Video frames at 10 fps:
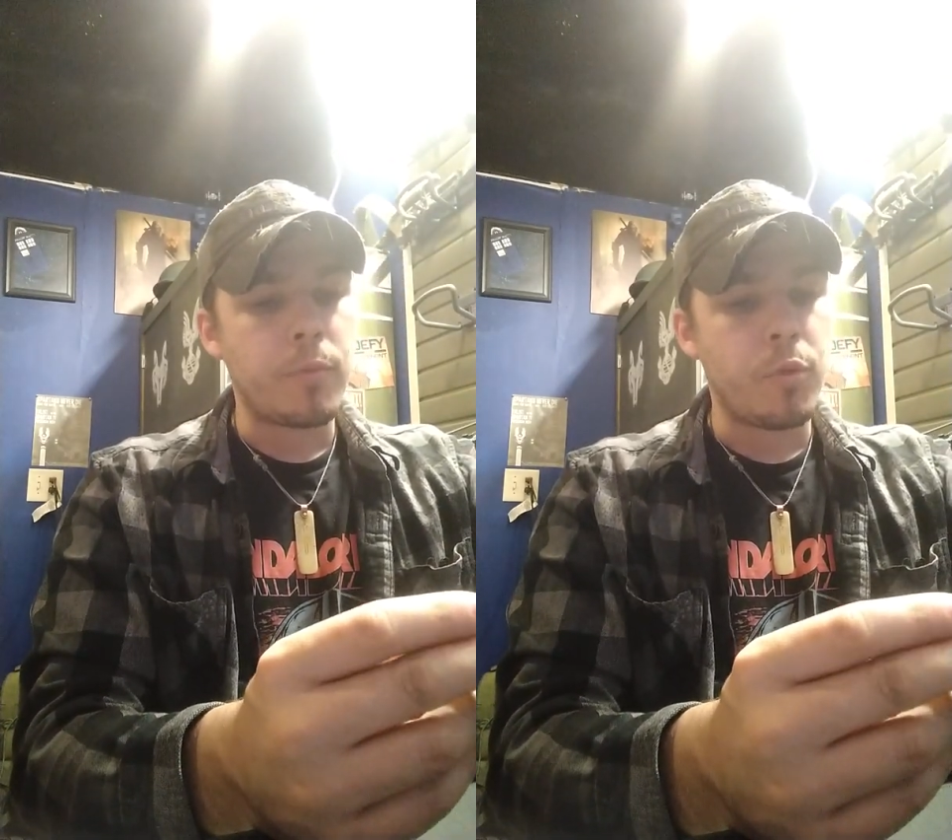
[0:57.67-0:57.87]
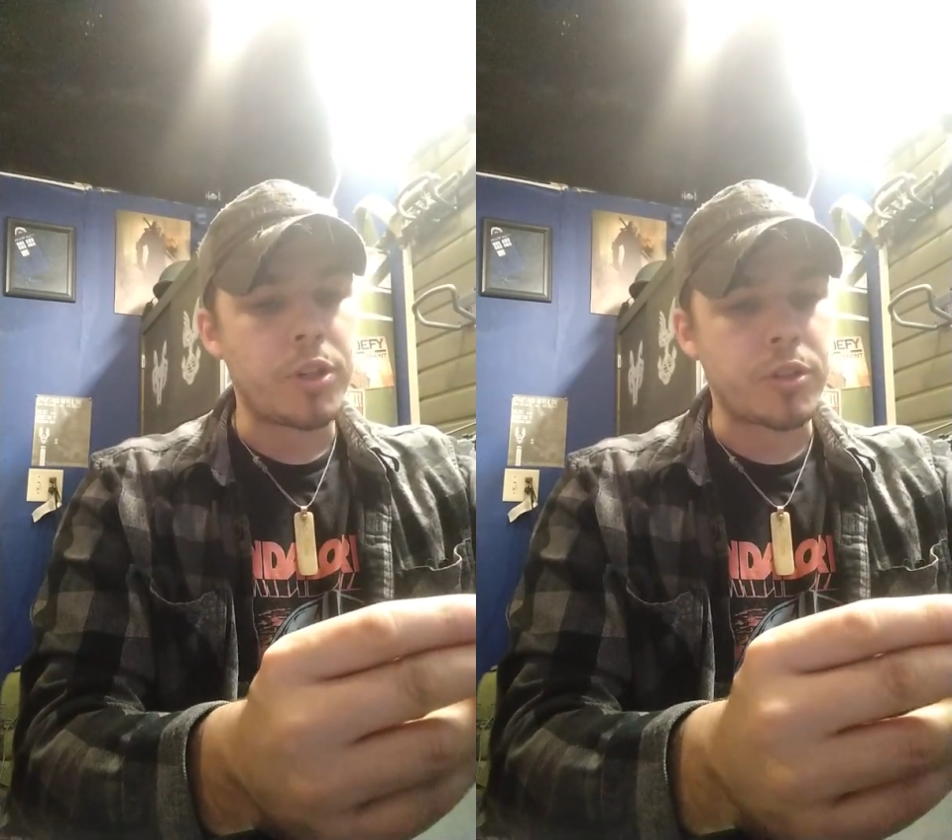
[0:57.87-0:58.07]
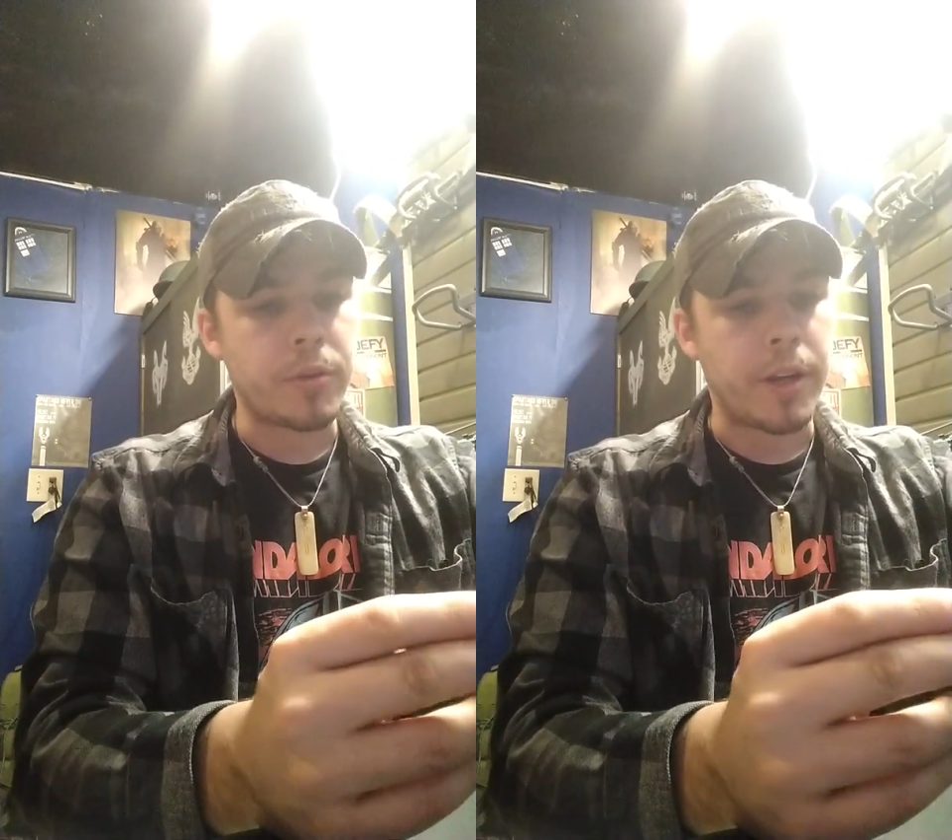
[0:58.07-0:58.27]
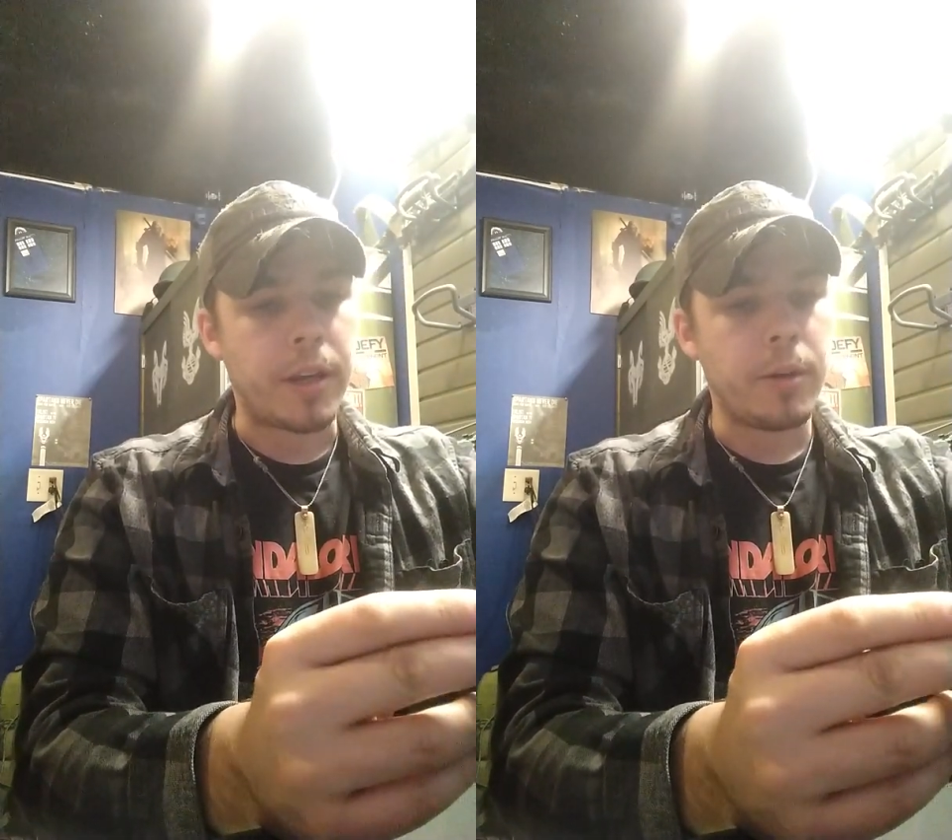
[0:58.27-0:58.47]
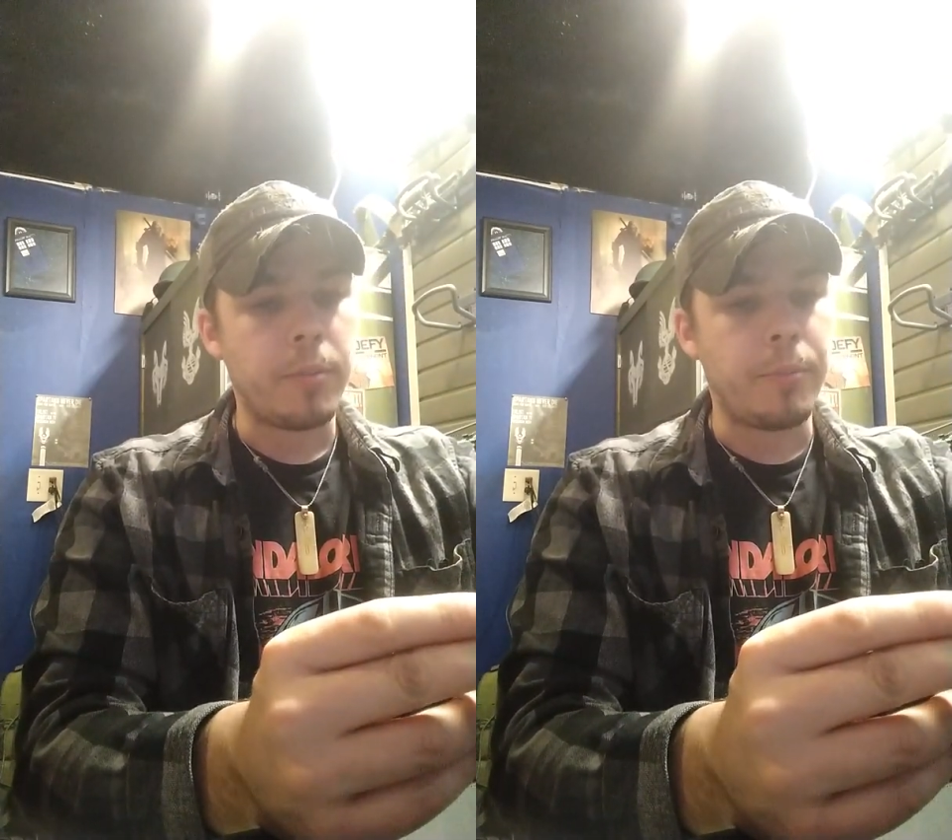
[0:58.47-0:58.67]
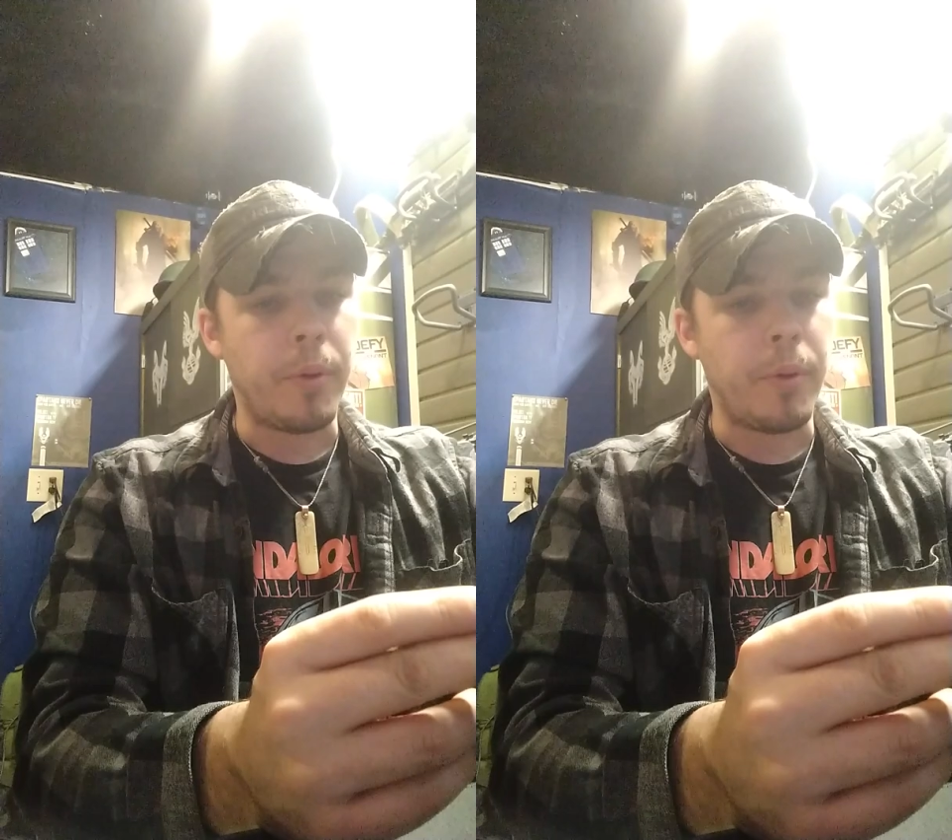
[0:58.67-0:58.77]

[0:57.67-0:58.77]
which is great.